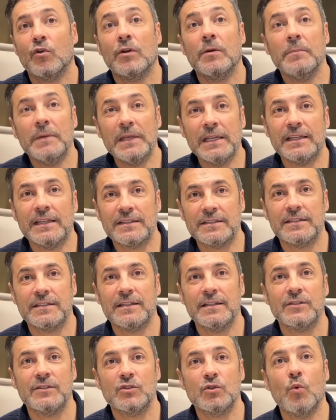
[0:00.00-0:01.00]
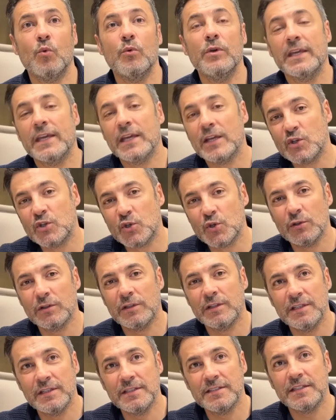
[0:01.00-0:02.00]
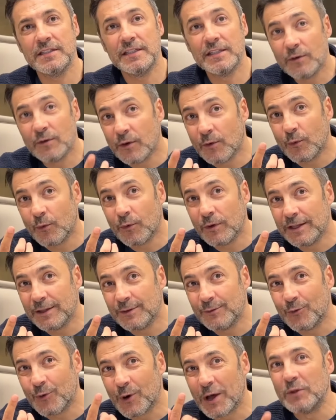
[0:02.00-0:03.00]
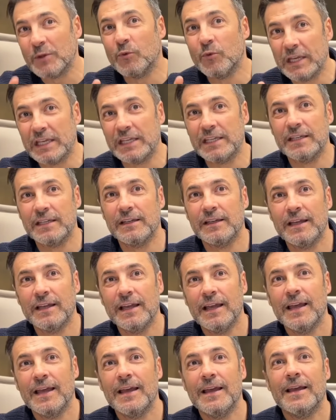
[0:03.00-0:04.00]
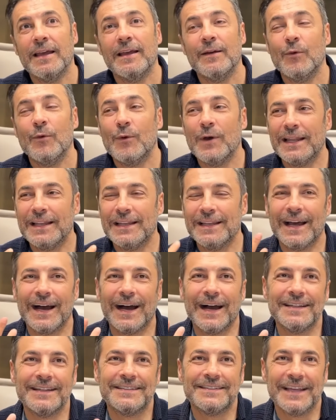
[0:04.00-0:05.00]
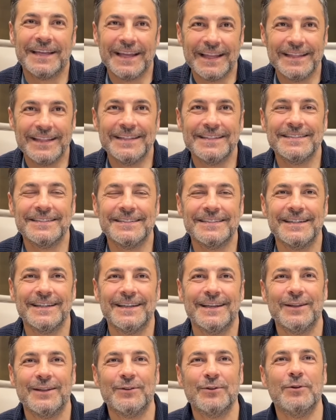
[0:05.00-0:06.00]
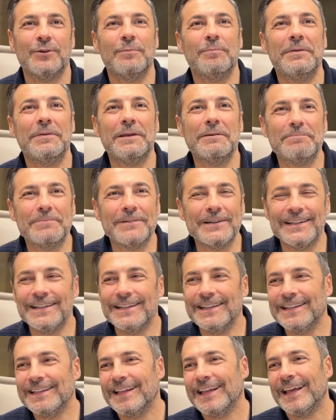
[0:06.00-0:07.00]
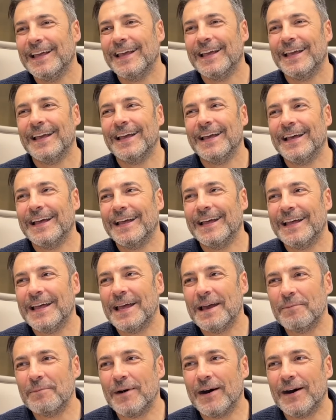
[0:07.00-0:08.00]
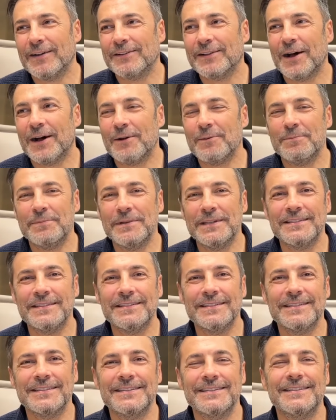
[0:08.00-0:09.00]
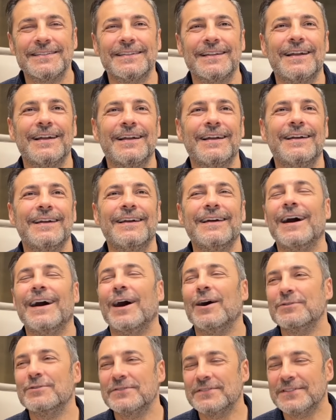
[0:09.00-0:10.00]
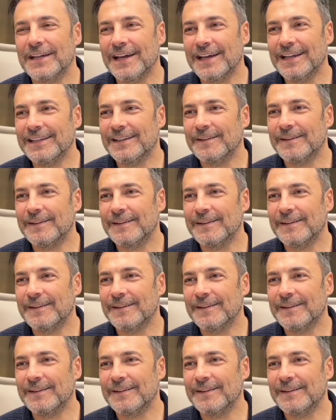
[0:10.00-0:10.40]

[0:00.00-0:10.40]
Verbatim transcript: minutes, so we can shoot this in a, in one week. When I say this to the people uh, about our business uh, outside,